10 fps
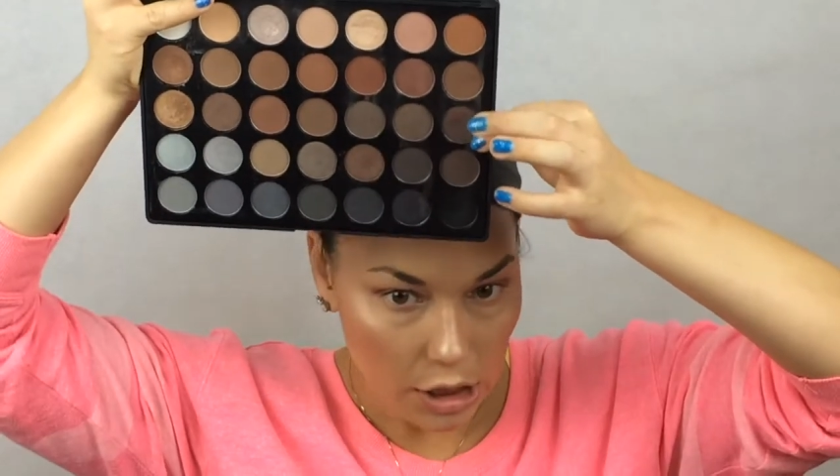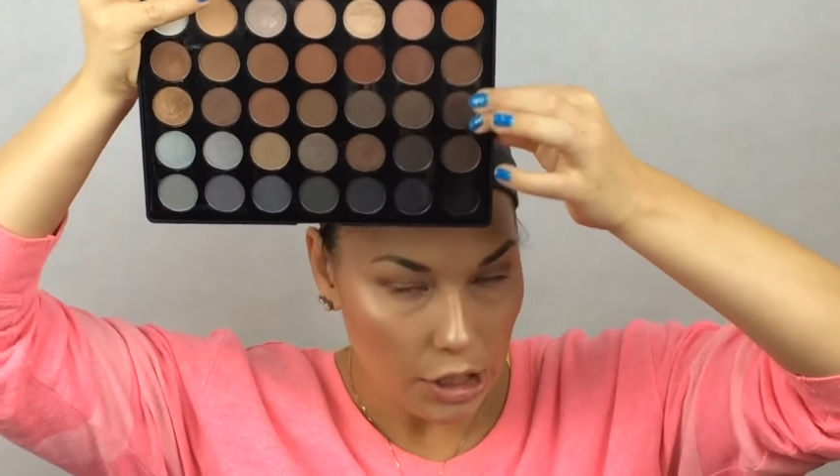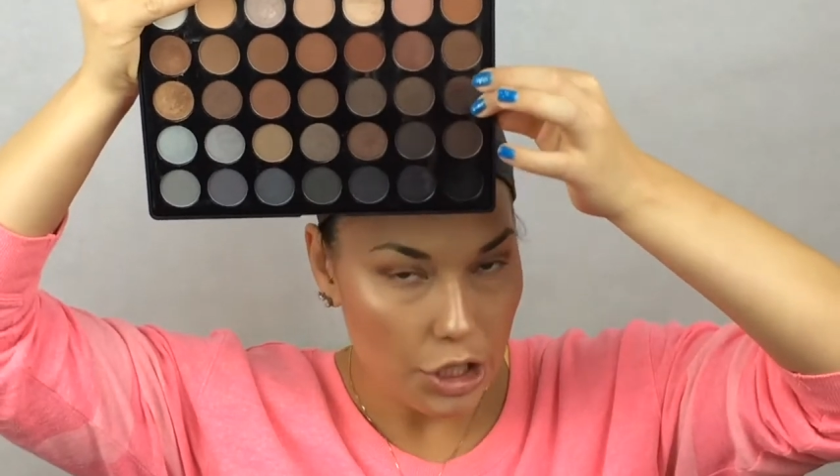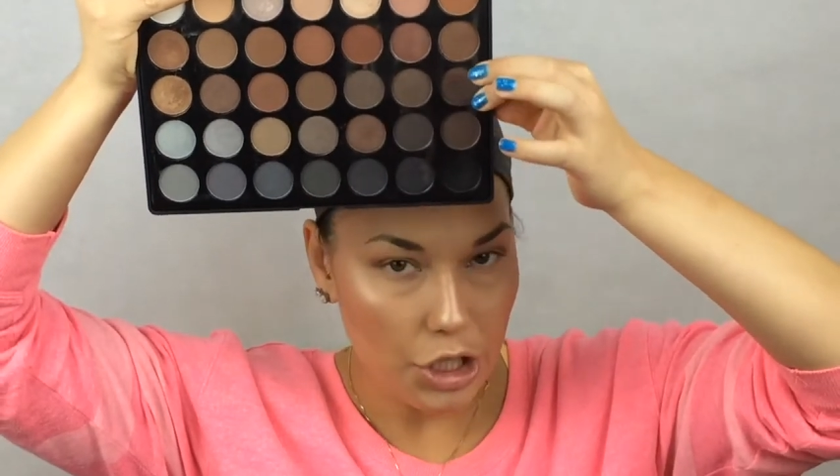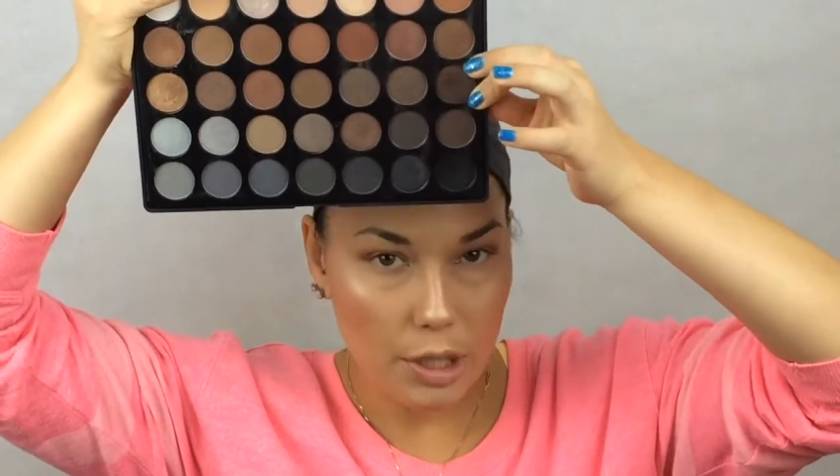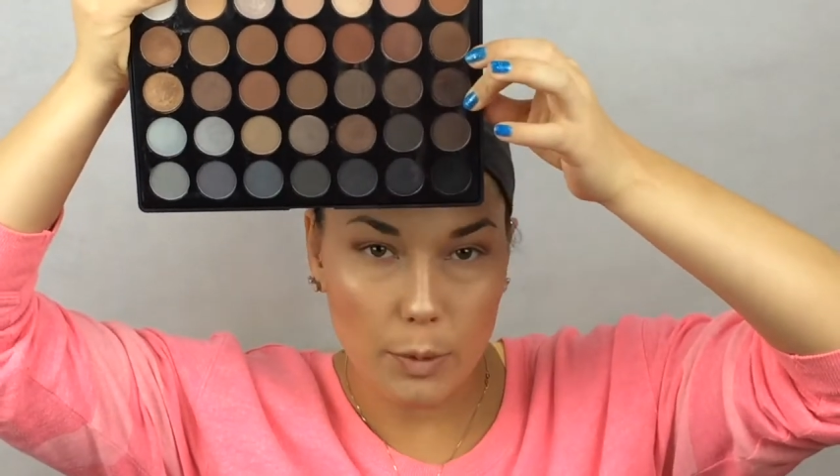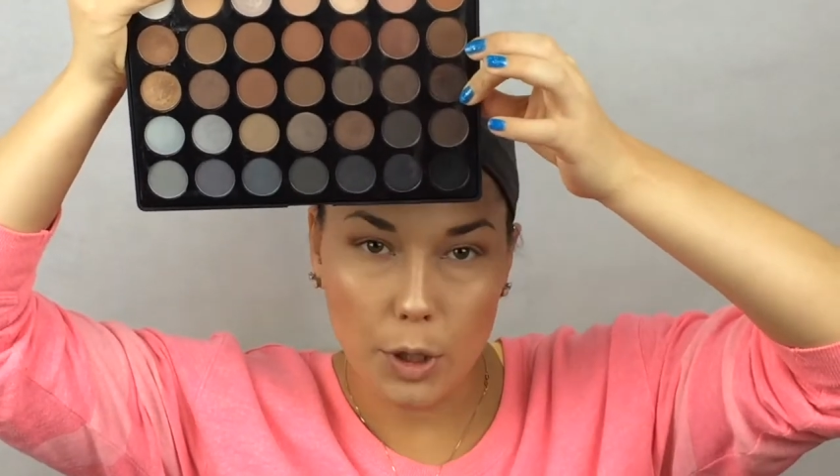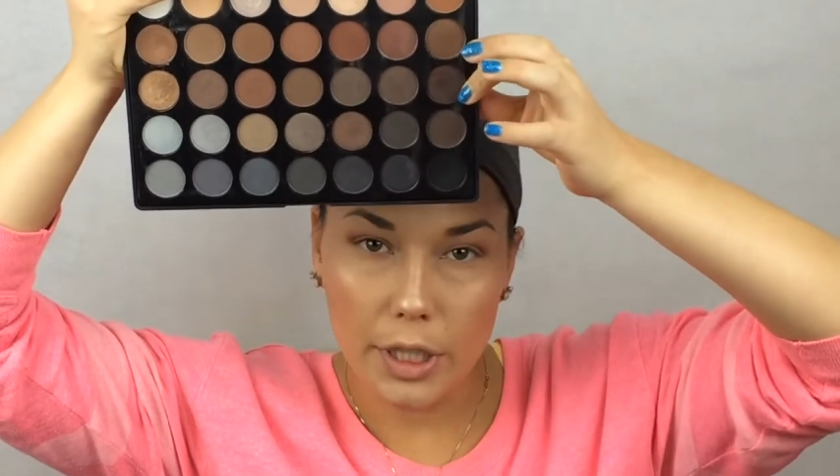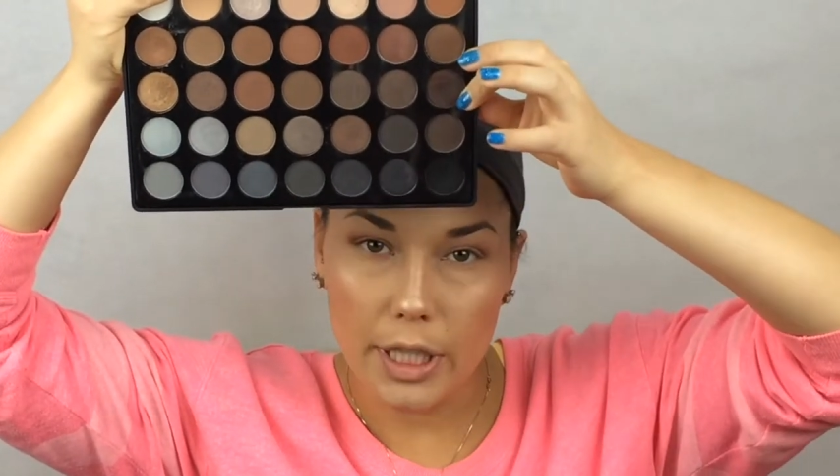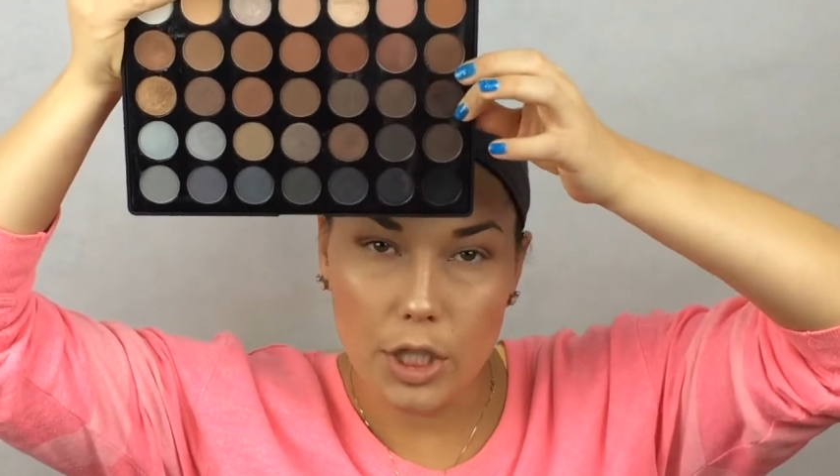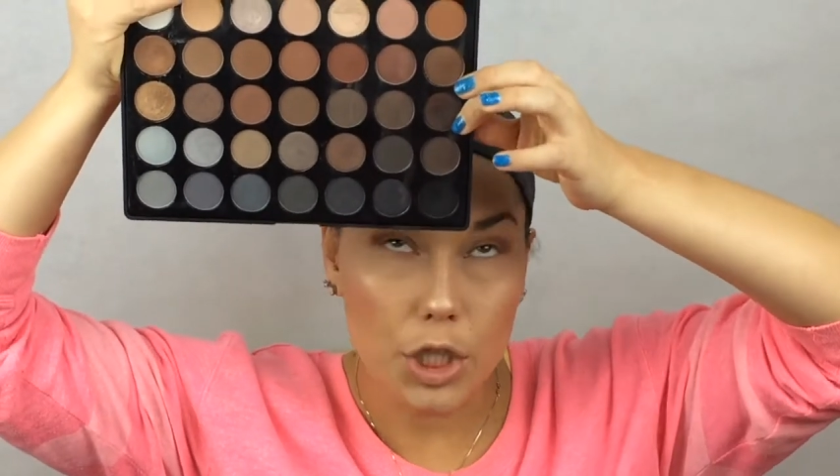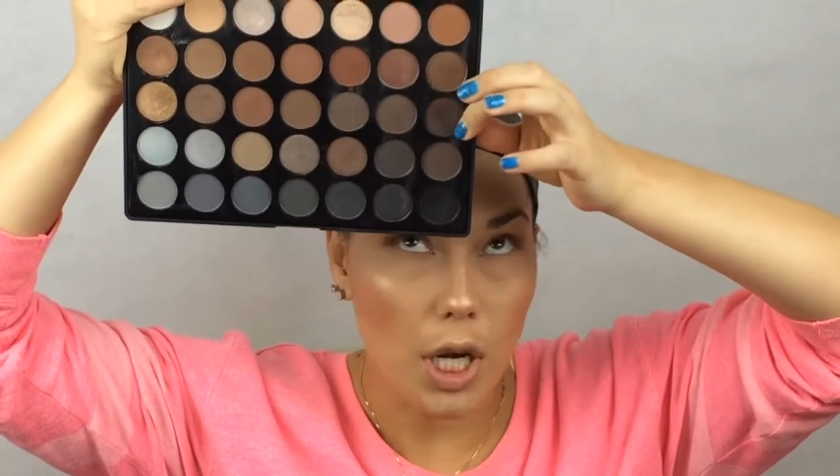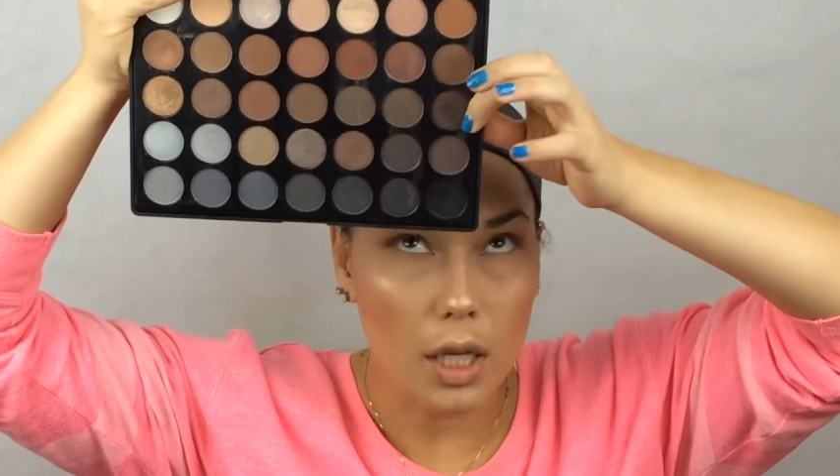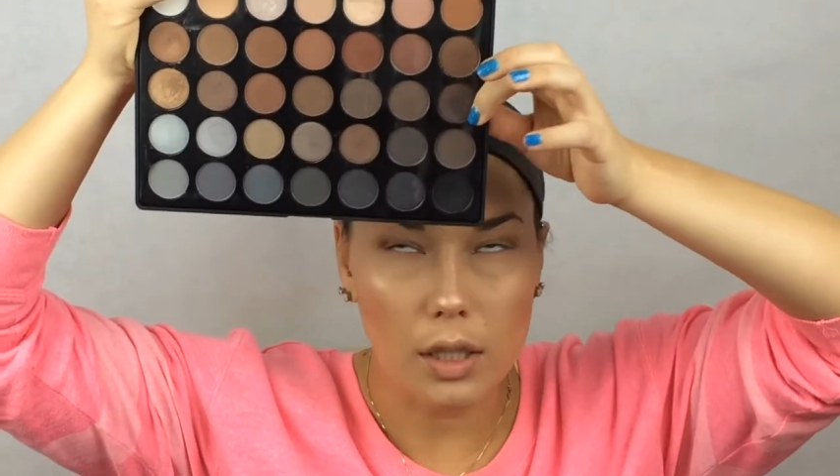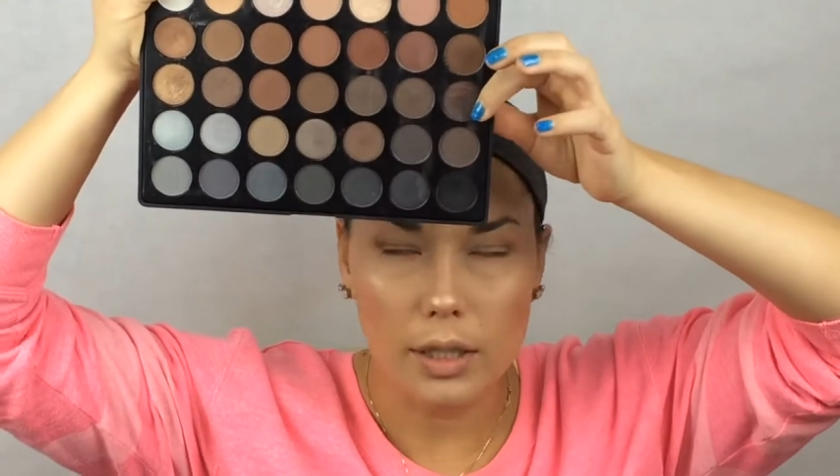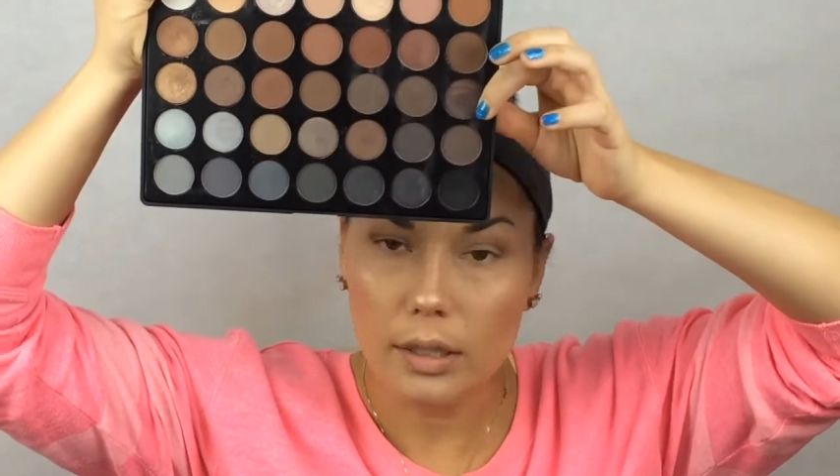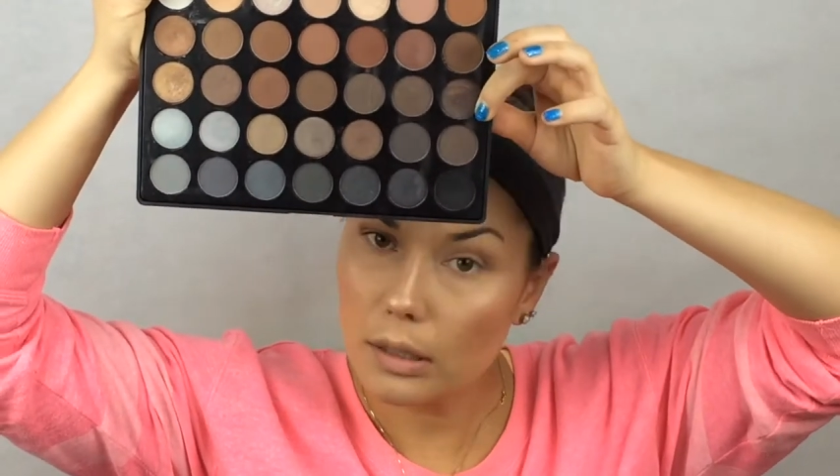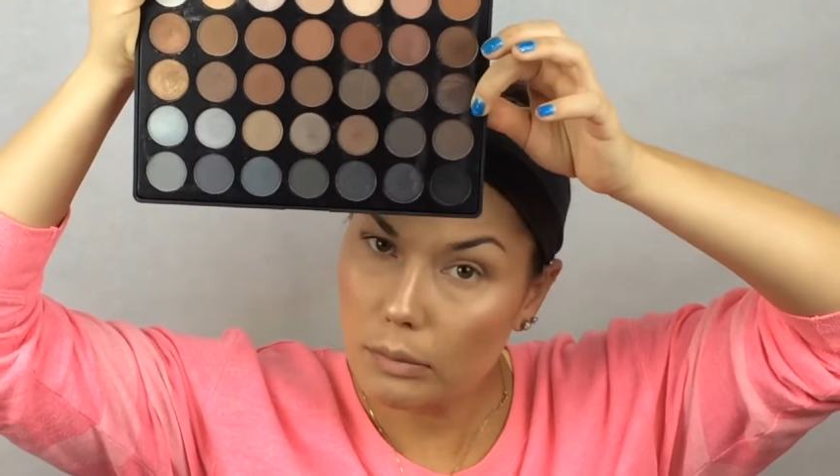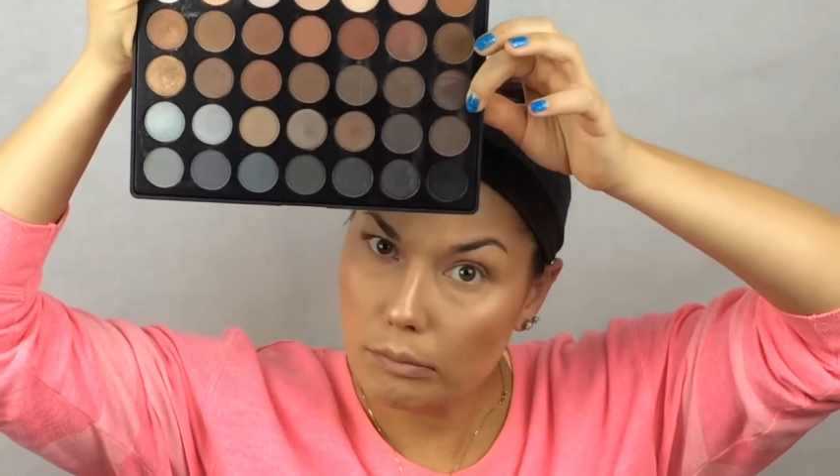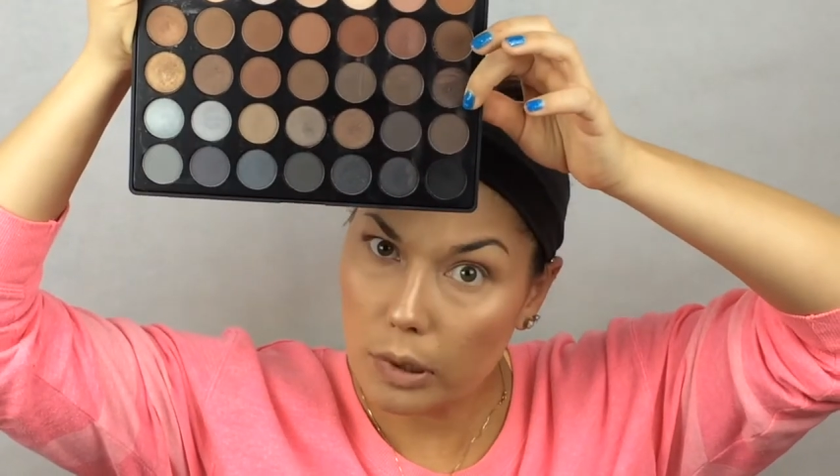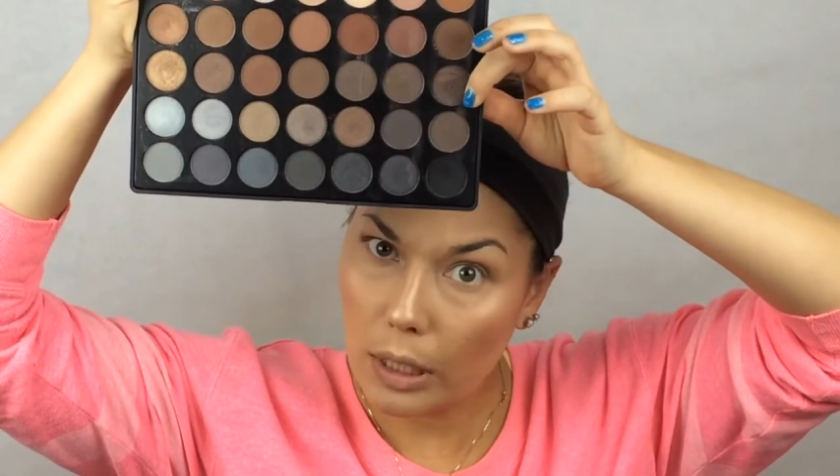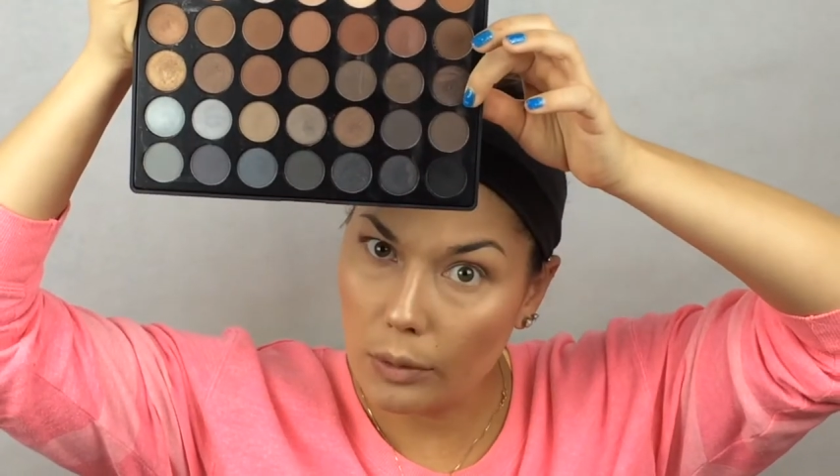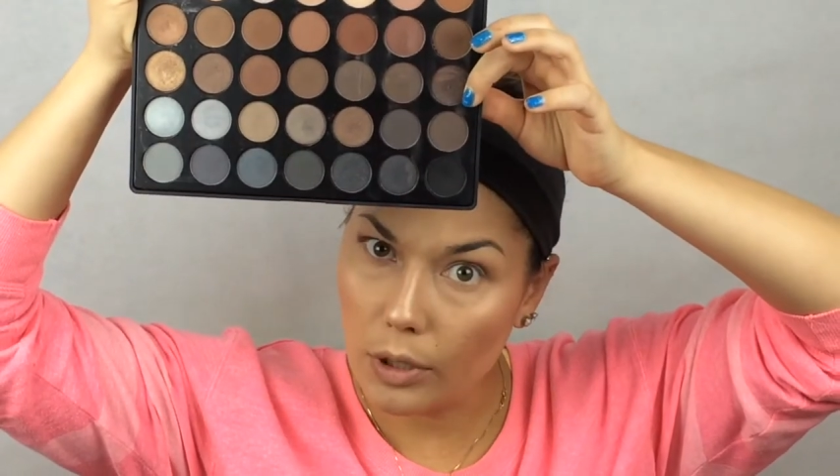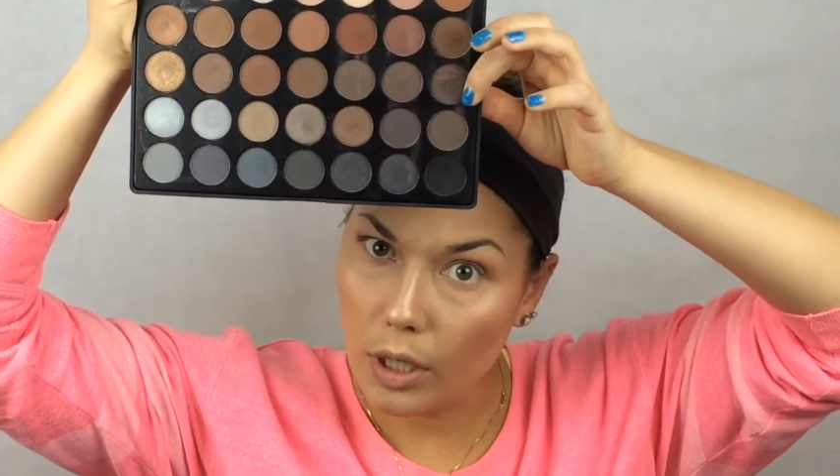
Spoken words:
shimmery chocolate brown